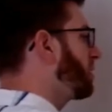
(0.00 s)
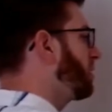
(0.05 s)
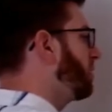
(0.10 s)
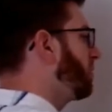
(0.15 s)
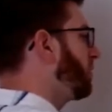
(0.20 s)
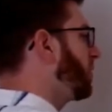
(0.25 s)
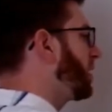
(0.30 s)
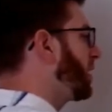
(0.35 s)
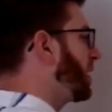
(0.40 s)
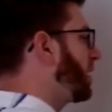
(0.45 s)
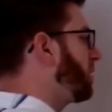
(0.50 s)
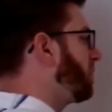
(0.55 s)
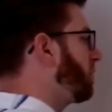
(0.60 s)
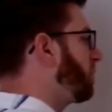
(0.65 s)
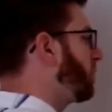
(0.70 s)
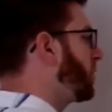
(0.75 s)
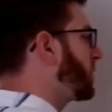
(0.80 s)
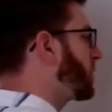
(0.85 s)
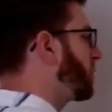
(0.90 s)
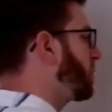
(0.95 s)
Again, this
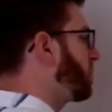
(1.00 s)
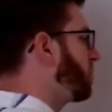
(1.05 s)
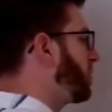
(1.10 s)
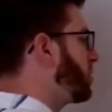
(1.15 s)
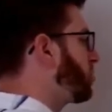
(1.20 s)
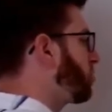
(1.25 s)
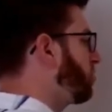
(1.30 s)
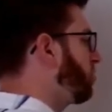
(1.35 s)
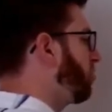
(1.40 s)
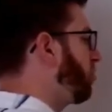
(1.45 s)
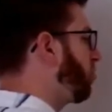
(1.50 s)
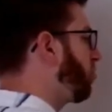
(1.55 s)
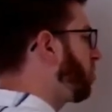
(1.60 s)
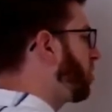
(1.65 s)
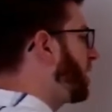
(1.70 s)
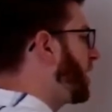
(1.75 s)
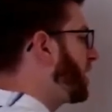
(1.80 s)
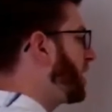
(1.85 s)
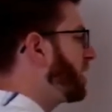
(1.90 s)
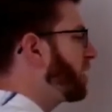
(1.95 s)
would be true for
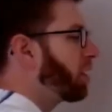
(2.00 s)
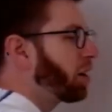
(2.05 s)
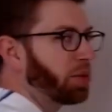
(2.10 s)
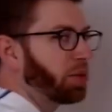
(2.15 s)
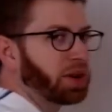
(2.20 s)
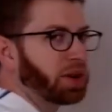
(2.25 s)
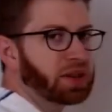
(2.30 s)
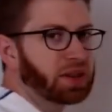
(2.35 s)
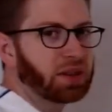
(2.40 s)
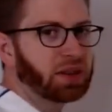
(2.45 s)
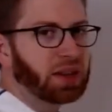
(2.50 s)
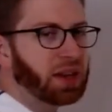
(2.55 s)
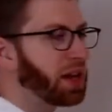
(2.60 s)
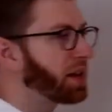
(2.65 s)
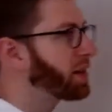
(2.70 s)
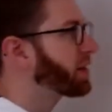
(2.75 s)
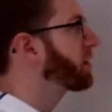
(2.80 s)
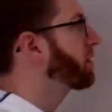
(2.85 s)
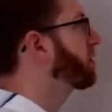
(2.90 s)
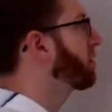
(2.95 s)
any carboxylic acid
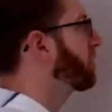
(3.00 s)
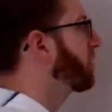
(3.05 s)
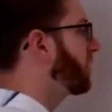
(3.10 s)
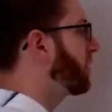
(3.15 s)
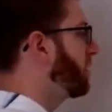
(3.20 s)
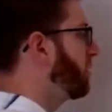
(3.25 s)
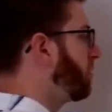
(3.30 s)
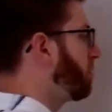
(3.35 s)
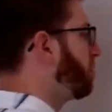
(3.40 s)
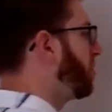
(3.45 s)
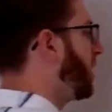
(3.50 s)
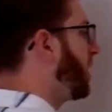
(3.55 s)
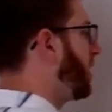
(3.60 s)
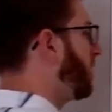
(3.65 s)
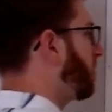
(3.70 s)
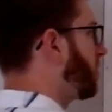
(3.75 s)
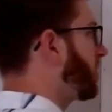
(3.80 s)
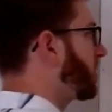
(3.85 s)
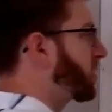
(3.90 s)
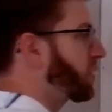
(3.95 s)
derivative, but we're
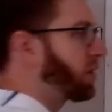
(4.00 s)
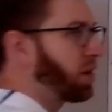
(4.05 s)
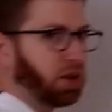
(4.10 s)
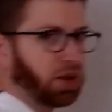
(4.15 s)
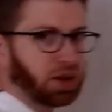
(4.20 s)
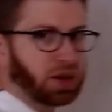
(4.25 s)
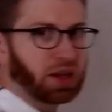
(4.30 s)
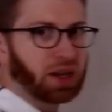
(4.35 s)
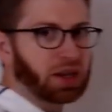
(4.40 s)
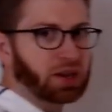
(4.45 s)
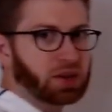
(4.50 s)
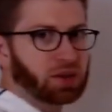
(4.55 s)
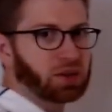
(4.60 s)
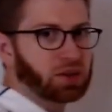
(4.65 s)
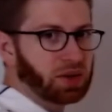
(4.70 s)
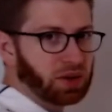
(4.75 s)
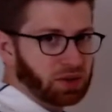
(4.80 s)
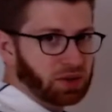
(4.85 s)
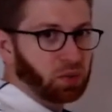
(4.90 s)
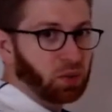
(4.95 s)
just going to look at esters as
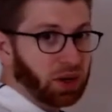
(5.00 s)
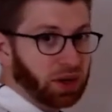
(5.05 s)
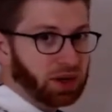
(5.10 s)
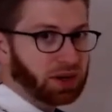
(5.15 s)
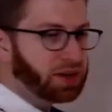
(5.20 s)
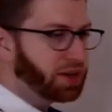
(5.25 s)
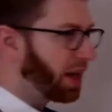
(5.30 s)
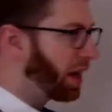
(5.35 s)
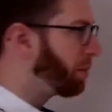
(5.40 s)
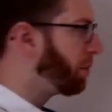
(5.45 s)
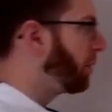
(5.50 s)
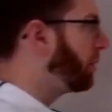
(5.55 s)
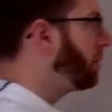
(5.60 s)
one example.